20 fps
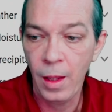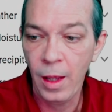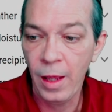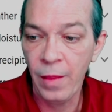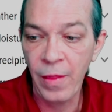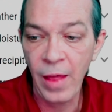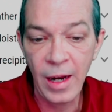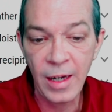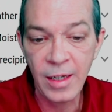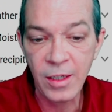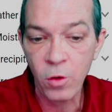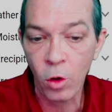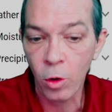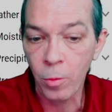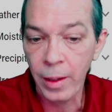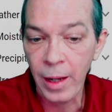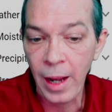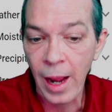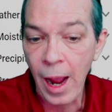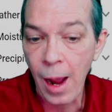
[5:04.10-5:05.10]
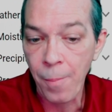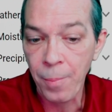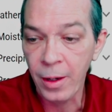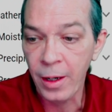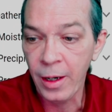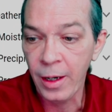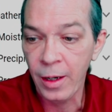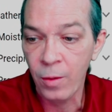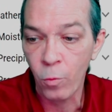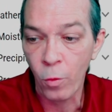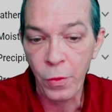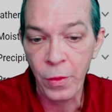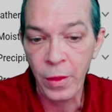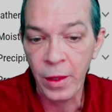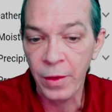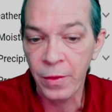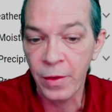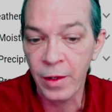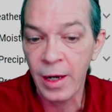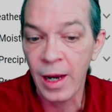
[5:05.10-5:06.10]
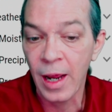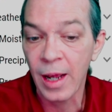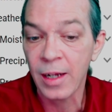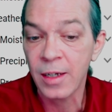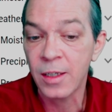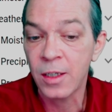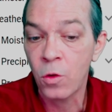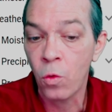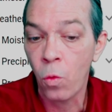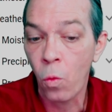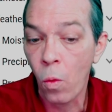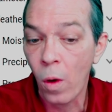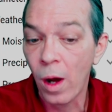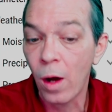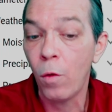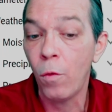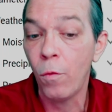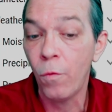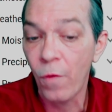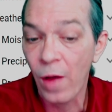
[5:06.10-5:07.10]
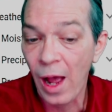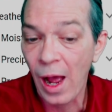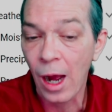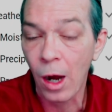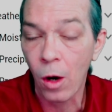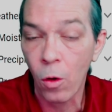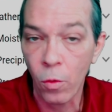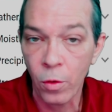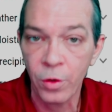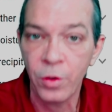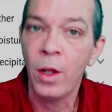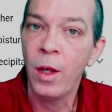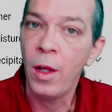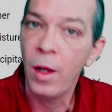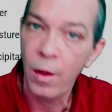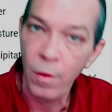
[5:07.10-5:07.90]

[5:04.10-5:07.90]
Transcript: and that is going to be happening within the next 12 hours.